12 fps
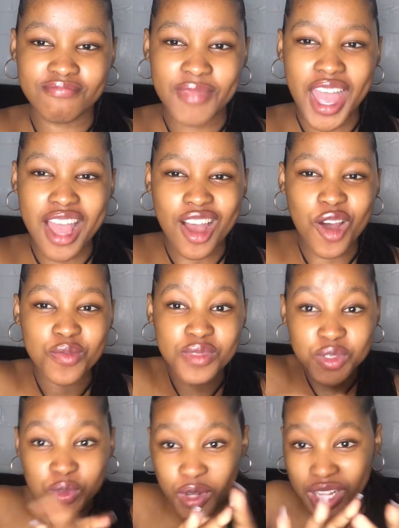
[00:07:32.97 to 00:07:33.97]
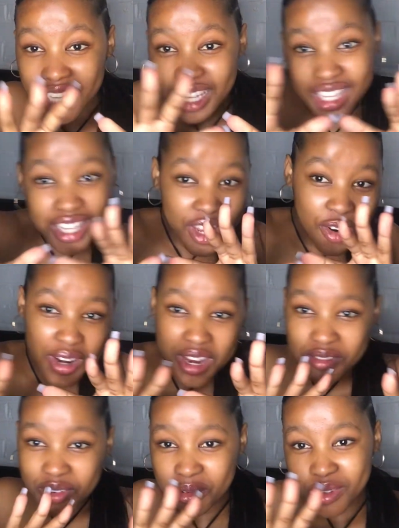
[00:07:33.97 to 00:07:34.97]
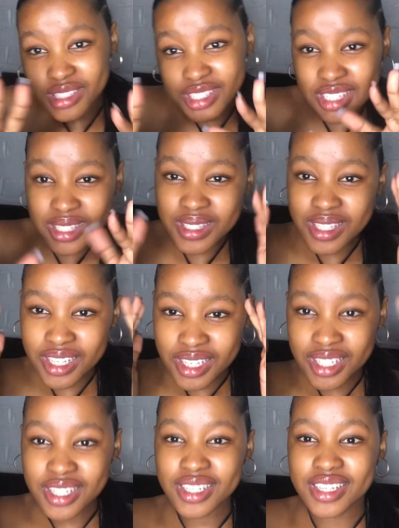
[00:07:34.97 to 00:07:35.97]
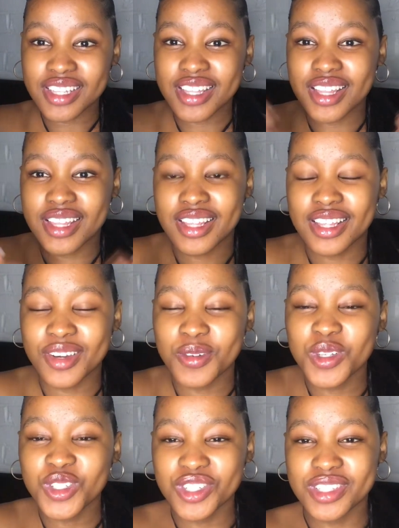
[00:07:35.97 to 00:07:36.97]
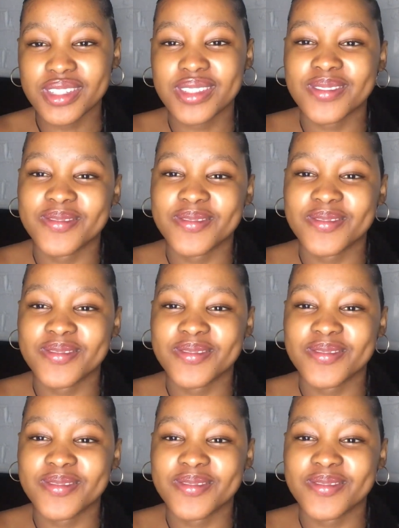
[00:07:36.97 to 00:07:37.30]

I hope this will clear everyone's questions.